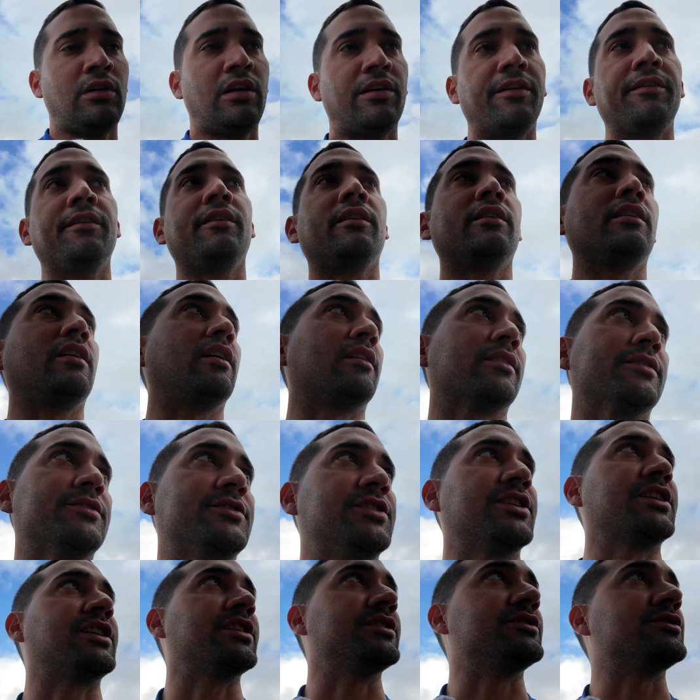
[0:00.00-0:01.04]
A lot of
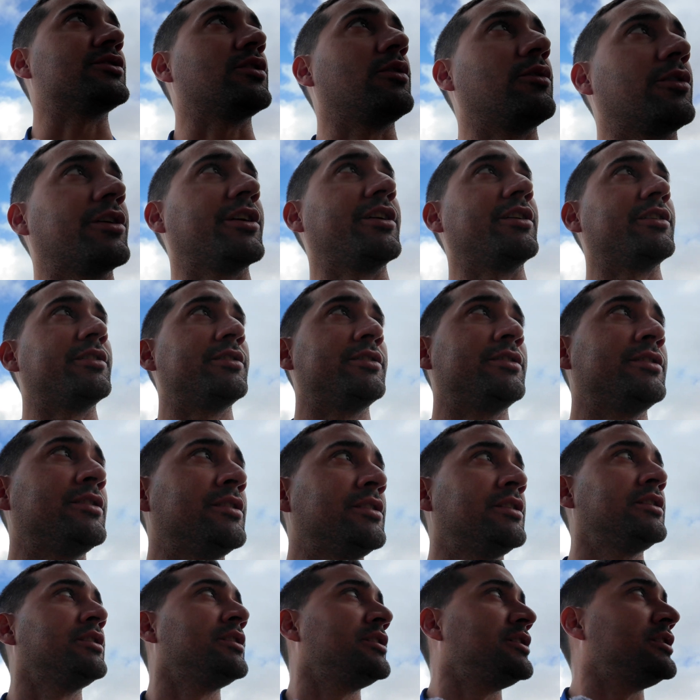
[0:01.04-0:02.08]
chickens over here.
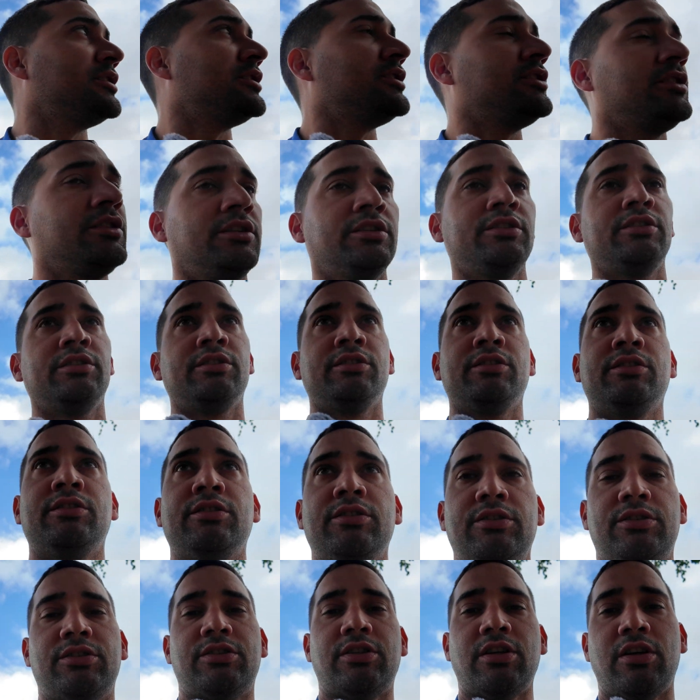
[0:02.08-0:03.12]

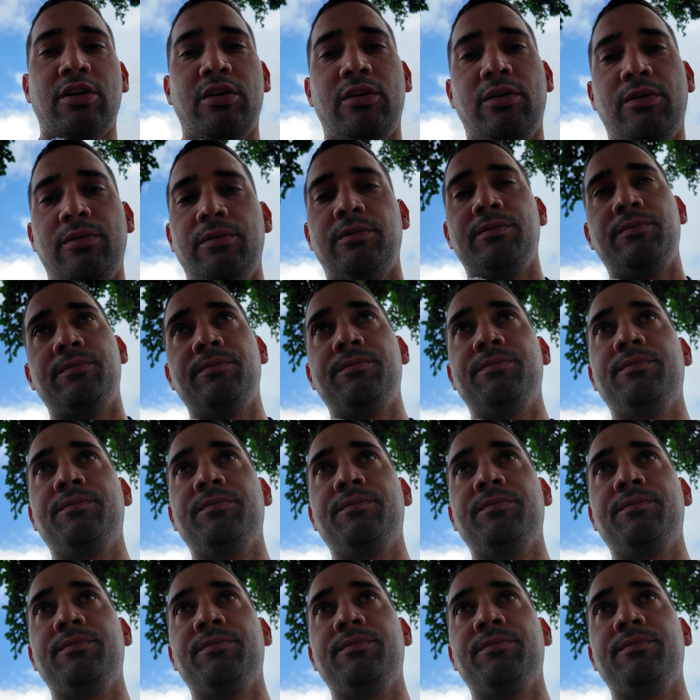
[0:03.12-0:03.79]
So